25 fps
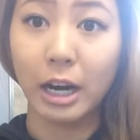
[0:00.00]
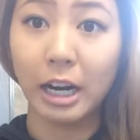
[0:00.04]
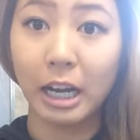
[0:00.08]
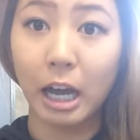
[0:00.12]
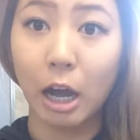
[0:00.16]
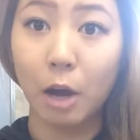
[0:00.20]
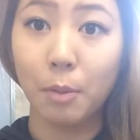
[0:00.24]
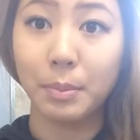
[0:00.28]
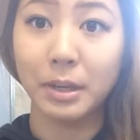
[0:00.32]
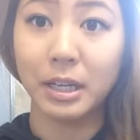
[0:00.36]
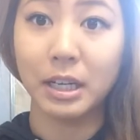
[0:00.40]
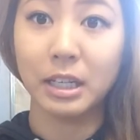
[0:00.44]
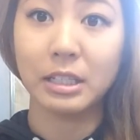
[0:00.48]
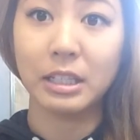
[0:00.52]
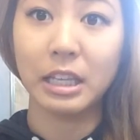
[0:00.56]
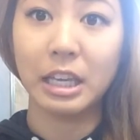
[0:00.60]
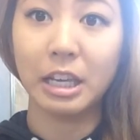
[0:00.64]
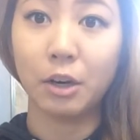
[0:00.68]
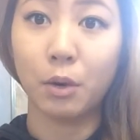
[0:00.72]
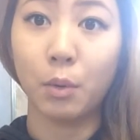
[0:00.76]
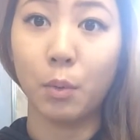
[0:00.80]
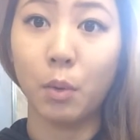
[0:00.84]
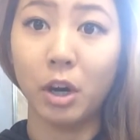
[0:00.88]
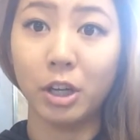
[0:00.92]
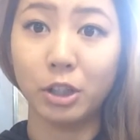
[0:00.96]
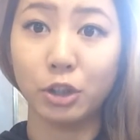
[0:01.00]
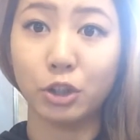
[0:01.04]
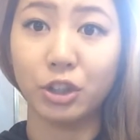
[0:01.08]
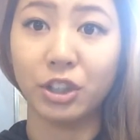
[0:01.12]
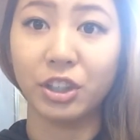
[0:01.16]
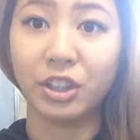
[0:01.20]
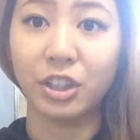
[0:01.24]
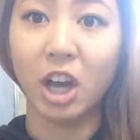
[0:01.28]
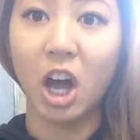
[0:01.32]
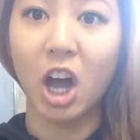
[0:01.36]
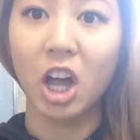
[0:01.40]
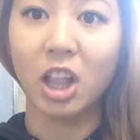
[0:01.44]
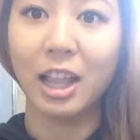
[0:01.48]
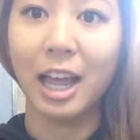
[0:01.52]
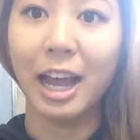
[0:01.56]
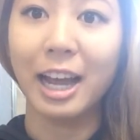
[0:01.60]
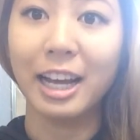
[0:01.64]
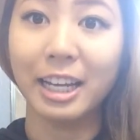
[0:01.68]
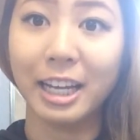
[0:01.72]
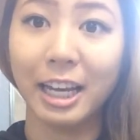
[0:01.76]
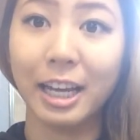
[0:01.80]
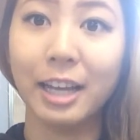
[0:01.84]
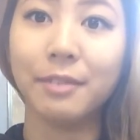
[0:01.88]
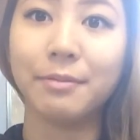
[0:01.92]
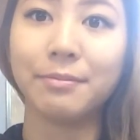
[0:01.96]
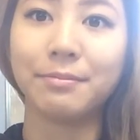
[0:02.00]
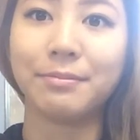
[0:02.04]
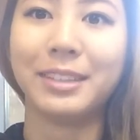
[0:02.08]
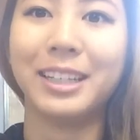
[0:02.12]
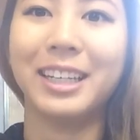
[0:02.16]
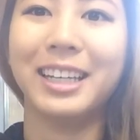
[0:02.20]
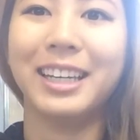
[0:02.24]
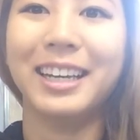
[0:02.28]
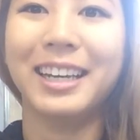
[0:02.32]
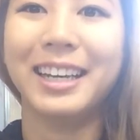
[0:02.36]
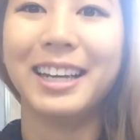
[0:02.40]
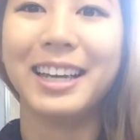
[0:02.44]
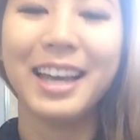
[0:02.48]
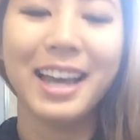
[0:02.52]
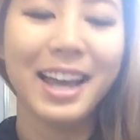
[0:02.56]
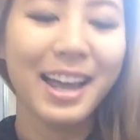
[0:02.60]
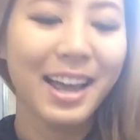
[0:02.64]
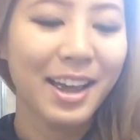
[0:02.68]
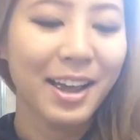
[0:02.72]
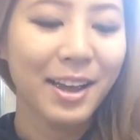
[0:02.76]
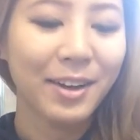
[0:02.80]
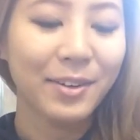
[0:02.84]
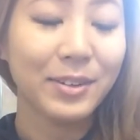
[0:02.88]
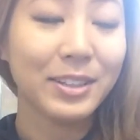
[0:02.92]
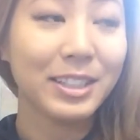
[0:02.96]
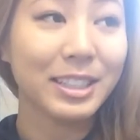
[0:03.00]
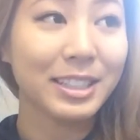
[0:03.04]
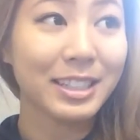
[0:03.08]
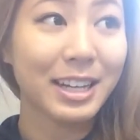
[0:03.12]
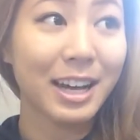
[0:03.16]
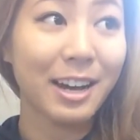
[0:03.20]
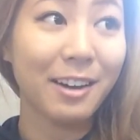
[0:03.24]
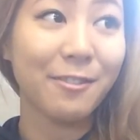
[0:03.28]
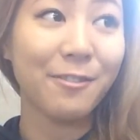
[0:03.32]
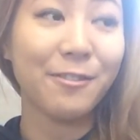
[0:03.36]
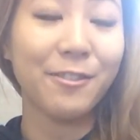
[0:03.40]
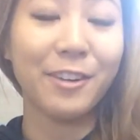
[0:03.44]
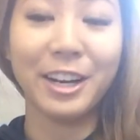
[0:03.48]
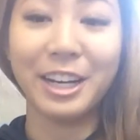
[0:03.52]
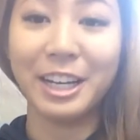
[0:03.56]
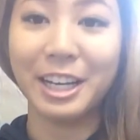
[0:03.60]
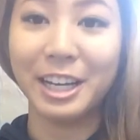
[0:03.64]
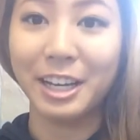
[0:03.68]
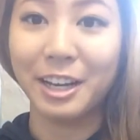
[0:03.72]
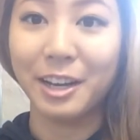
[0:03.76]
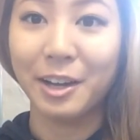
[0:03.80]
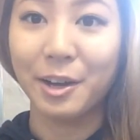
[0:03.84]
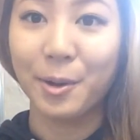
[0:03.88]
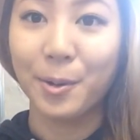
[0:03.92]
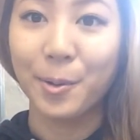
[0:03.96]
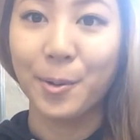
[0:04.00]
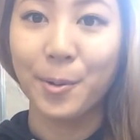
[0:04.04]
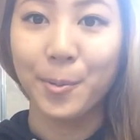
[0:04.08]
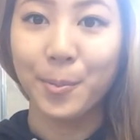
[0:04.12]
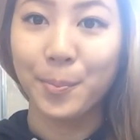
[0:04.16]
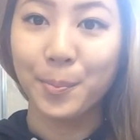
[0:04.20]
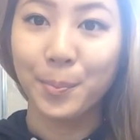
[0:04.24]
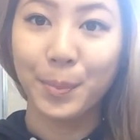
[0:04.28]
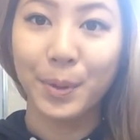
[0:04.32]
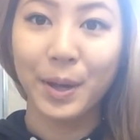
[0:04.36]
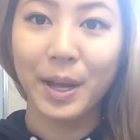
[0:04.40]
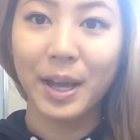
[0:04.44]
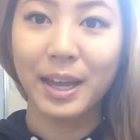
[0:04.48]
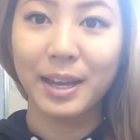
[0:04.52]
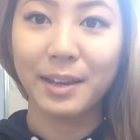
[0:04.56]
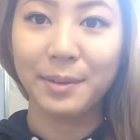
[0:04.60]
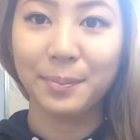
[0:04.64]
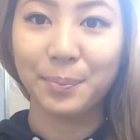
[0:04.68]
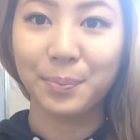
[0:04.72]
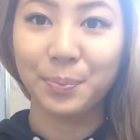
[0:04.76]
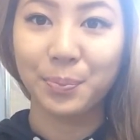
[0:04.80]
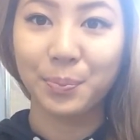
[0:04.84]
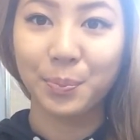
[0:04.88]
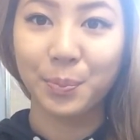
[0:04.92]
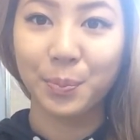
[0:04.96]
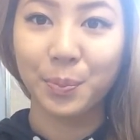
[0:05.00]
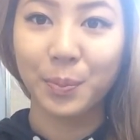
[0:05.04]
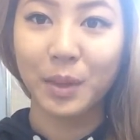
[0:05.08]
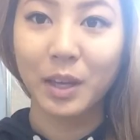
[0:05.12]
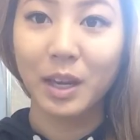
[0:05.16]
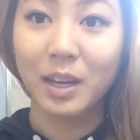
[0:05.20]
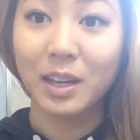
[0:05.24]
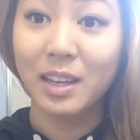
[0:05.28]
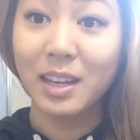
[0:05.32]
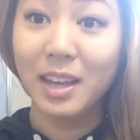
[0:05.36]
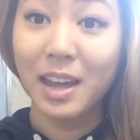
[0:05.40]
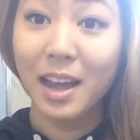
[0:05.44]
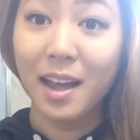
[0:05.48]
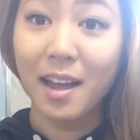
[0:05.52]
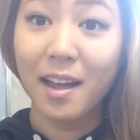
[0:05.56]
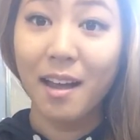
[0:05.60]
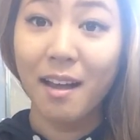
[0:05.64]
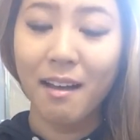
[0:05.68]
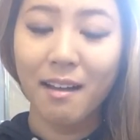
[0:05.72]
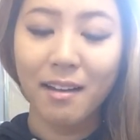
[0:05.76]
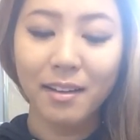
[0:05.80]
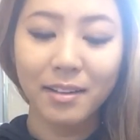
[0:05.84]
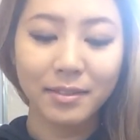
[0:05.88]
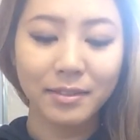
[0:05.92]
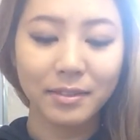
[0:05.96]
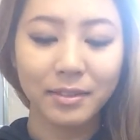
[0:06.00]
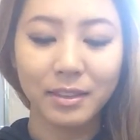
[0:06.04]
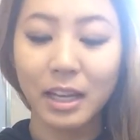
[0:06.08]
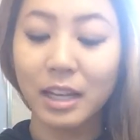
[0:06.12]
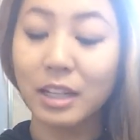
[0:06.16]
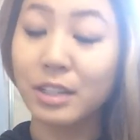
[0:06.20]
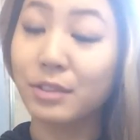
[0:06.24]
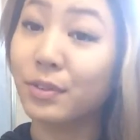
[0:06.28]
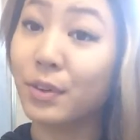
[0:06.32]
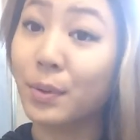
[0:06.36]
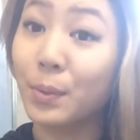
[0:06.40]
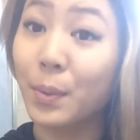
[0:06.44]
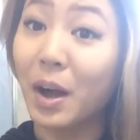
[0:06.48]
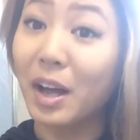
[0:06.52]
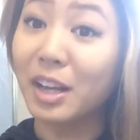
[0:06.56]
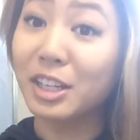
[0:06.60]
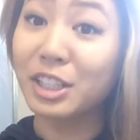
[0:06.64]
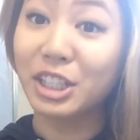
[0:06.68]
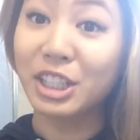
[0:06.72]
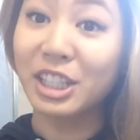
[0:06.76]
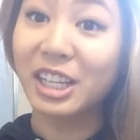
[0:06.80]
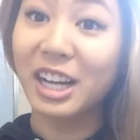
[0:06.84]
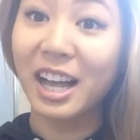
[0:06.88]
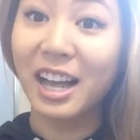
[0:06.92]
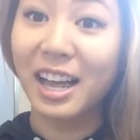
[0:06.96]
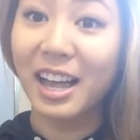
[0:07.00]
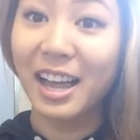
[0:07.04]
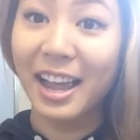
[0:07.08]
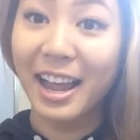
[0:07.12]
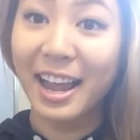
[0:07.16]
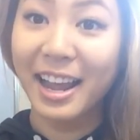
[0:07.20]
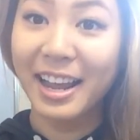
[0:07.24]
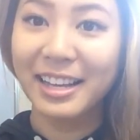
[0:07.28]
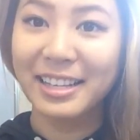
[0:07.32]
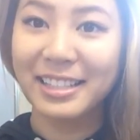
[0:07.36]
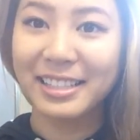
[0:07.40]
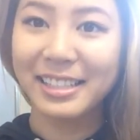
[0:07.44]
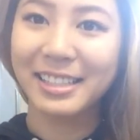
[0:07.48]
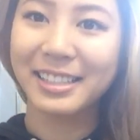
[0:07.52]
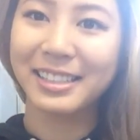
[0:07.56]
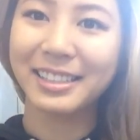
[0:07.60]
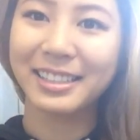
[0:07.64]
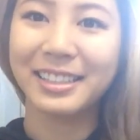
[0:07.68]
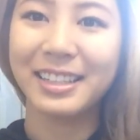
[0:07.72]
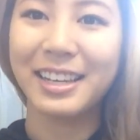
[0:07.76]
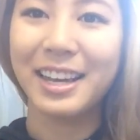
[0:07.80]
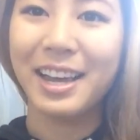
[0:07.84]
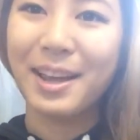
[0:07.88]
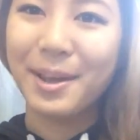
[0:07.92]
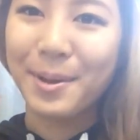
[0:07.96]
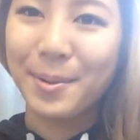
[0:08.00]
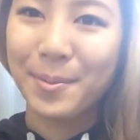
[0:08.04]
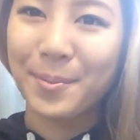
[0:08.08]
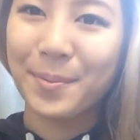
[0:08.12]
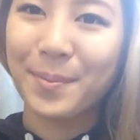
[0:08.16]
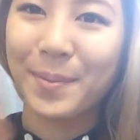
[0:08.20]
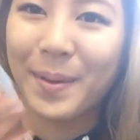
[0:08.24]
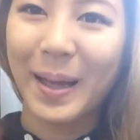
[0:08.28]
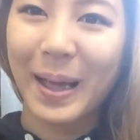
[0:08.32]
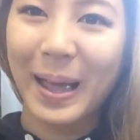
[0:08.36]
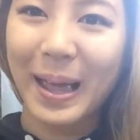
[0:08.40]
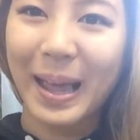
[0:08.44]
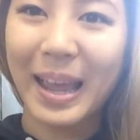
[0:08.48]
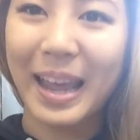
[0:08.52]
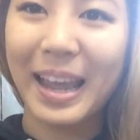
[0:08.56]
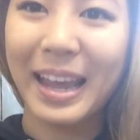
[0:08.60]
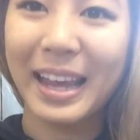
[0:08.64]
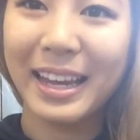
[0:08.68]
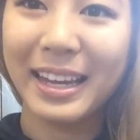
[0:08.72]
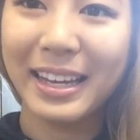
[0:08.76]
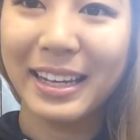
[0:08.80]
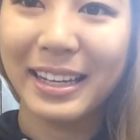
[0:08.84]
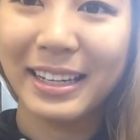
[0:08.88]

it out, because they don't want you to not like it, which is kind of funny. But yeah, thanks for watching, guys. Bye.